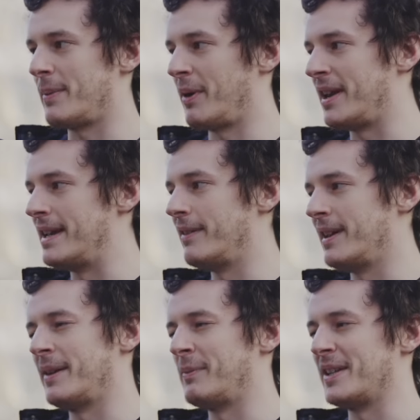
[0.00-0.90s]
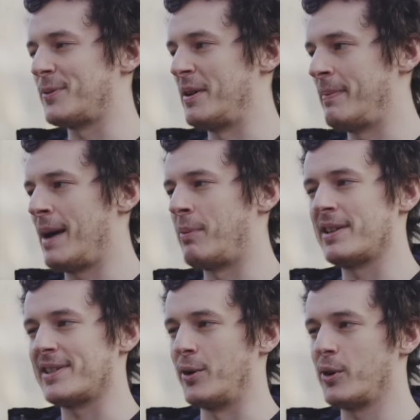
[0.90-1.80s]
I believe eating meat's really bad, but I
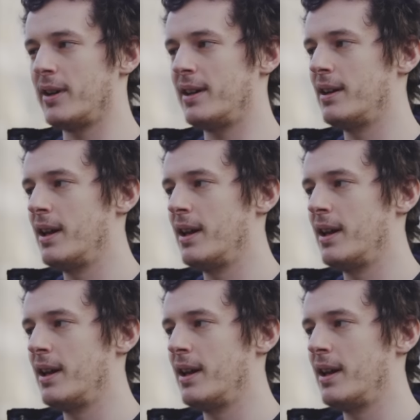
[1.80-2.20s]
still do it.